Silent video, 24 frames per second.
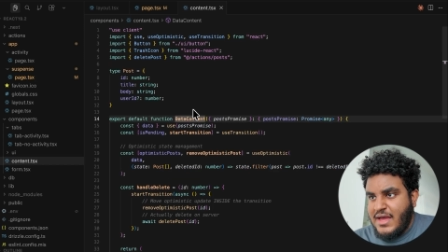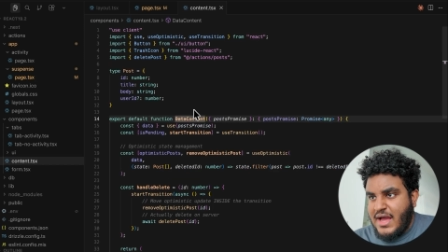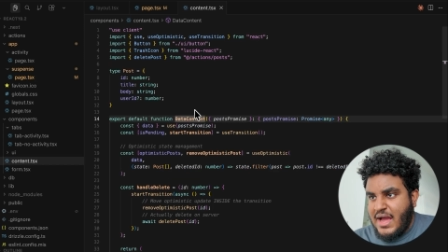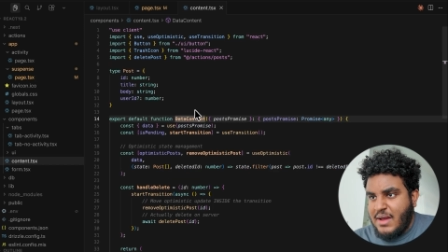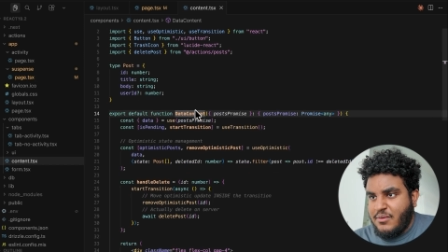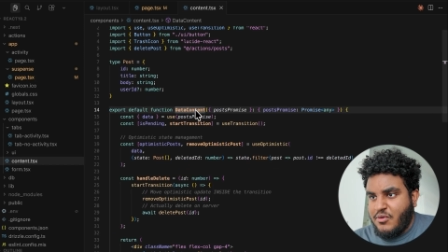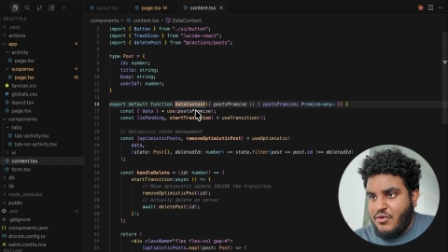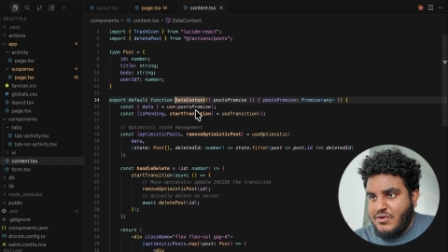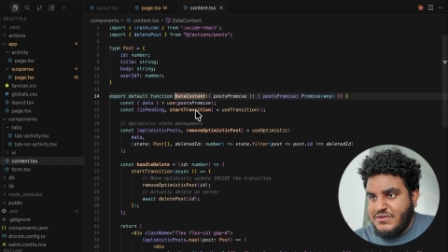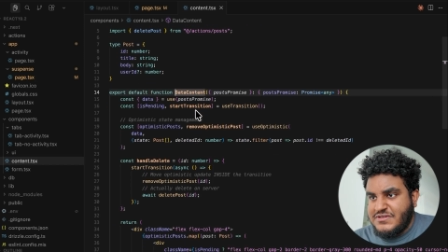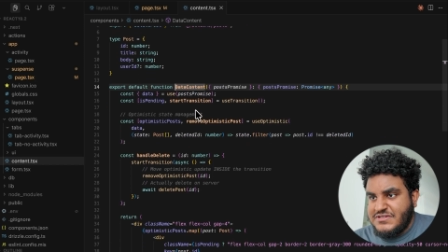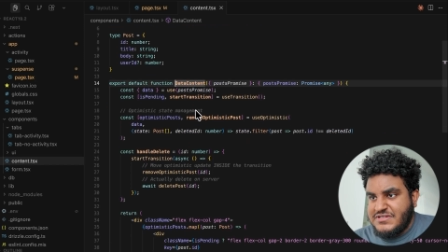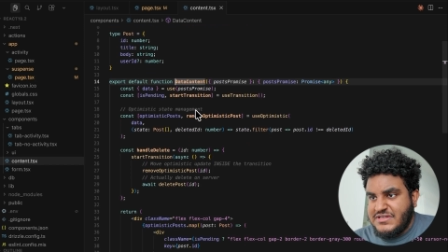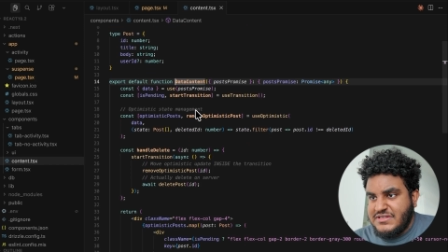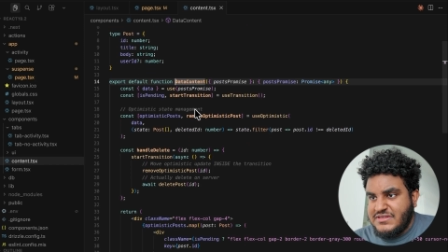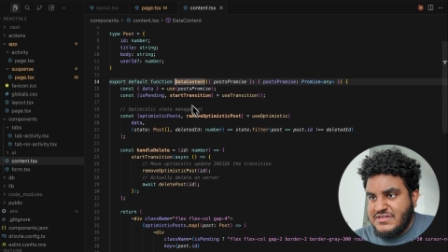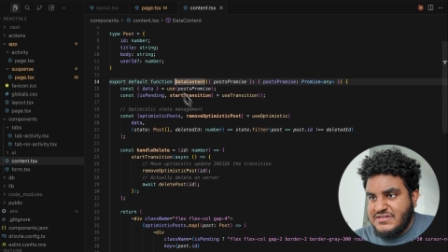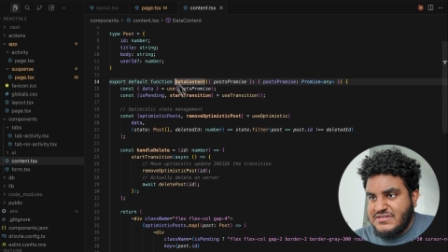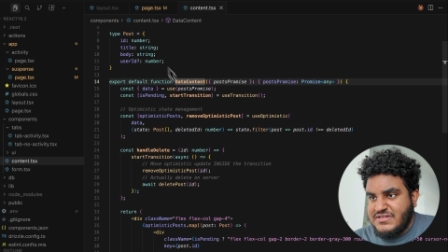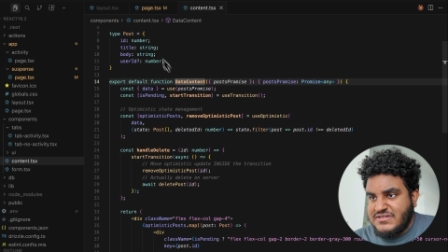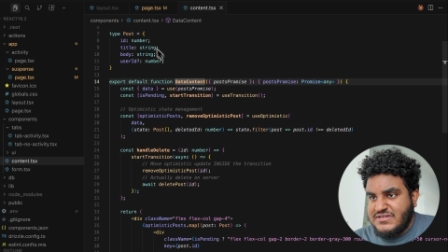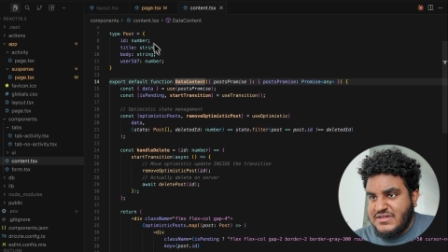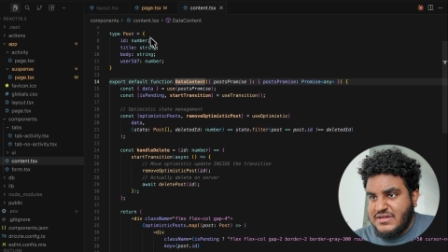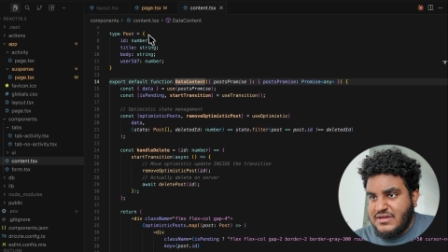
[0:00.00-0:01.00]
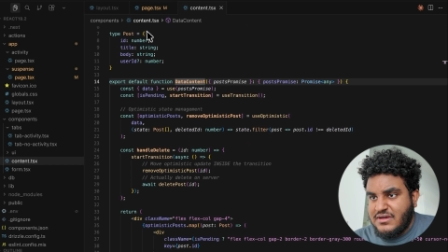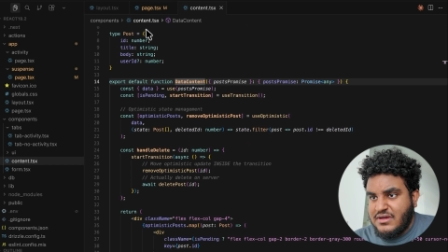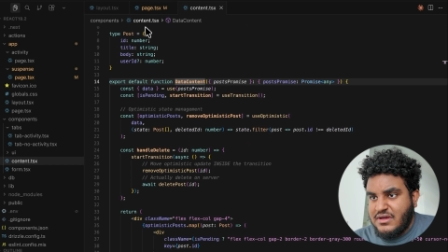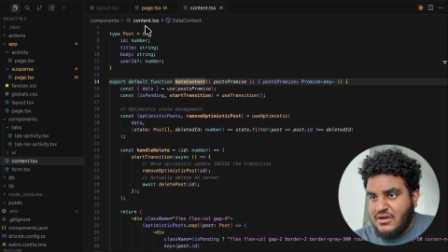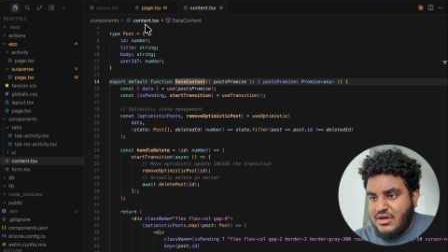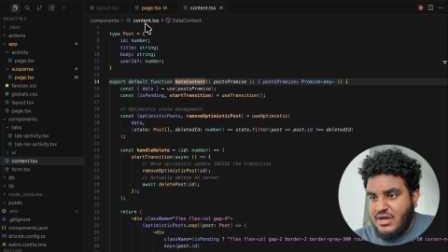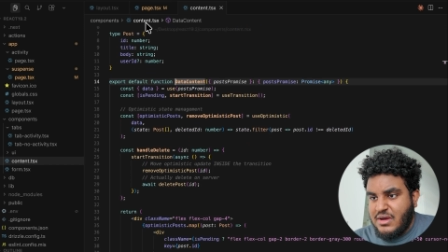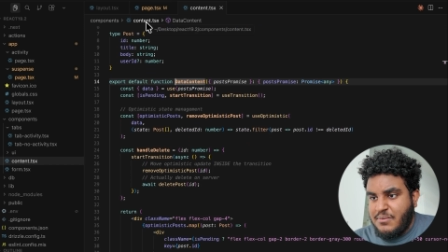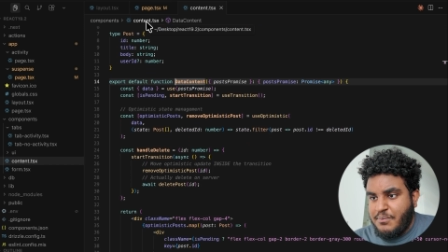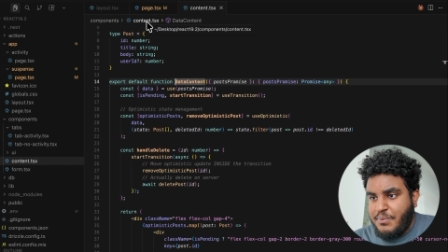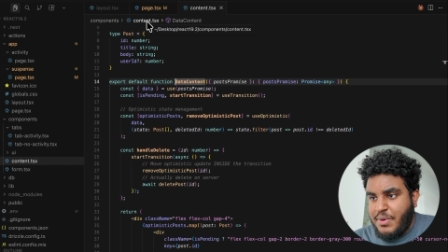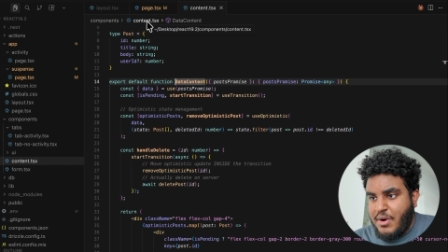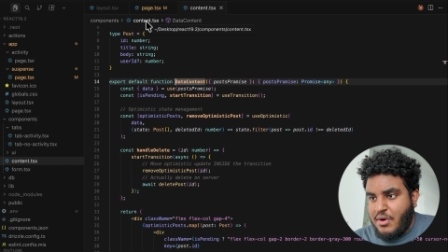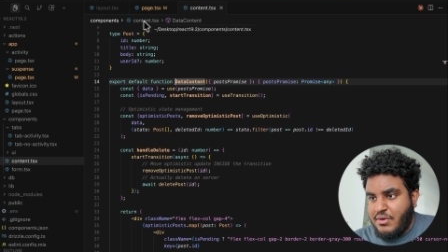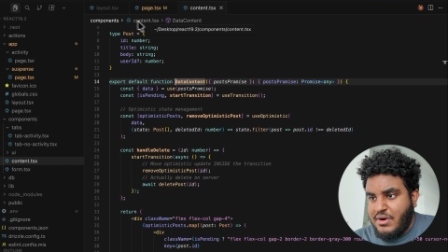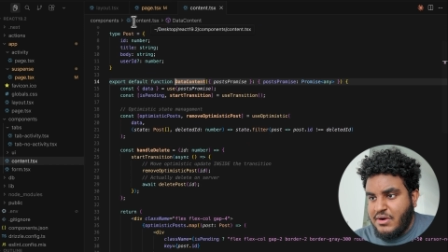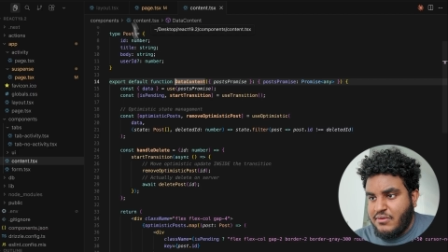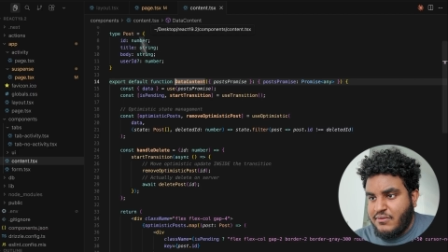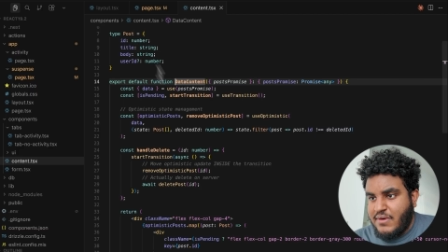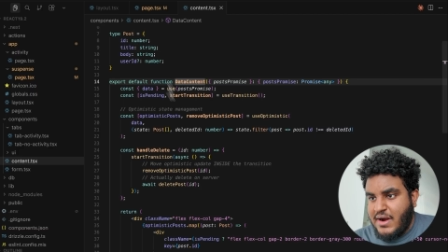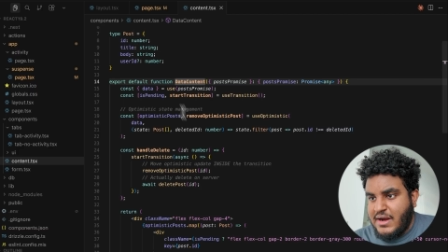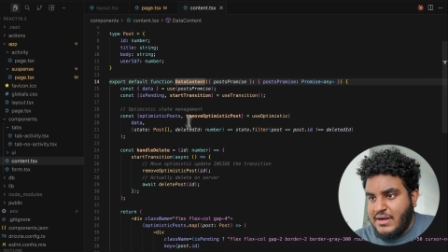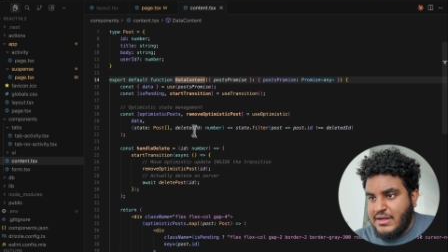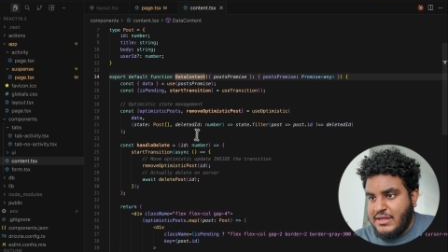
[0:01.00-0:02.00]
I'm going to see this is a
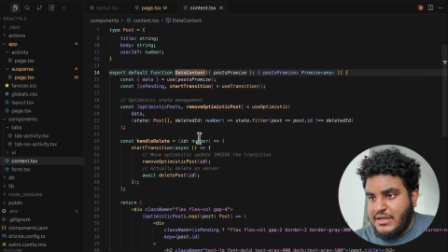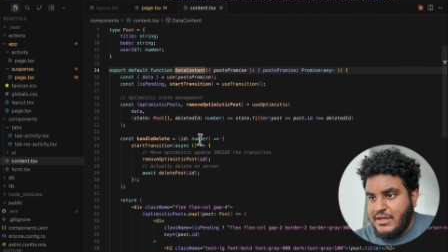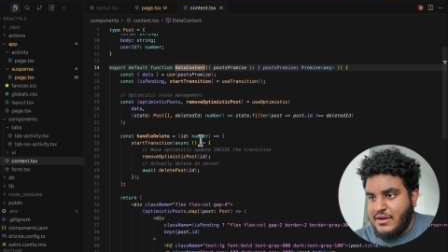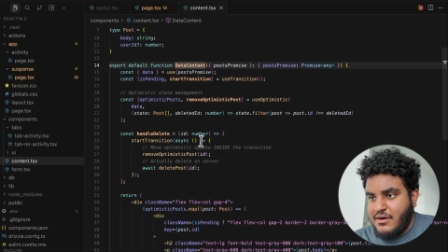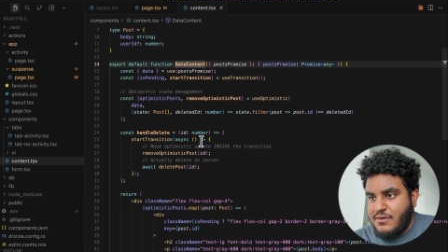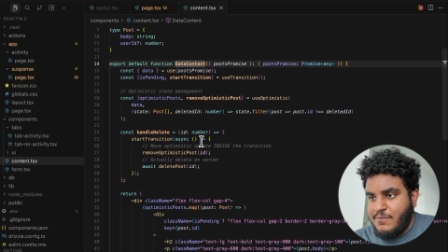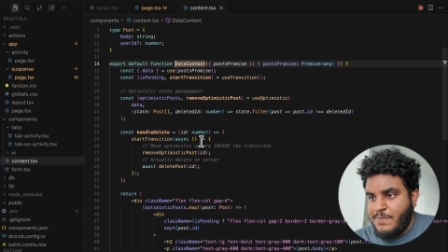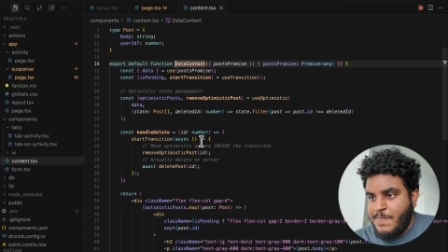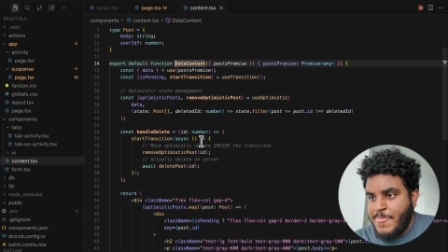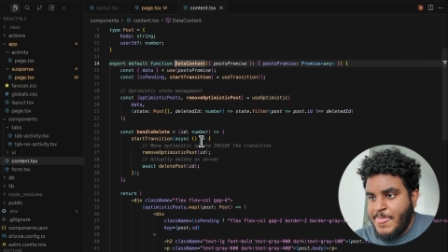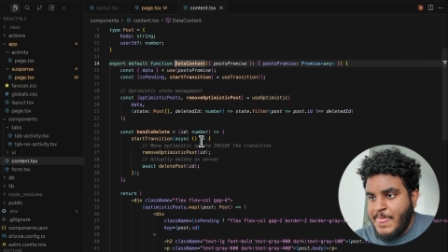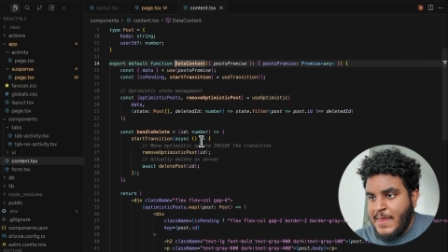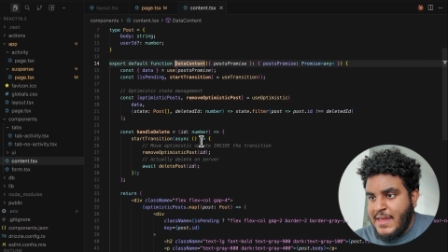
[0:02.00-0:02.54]
component right here.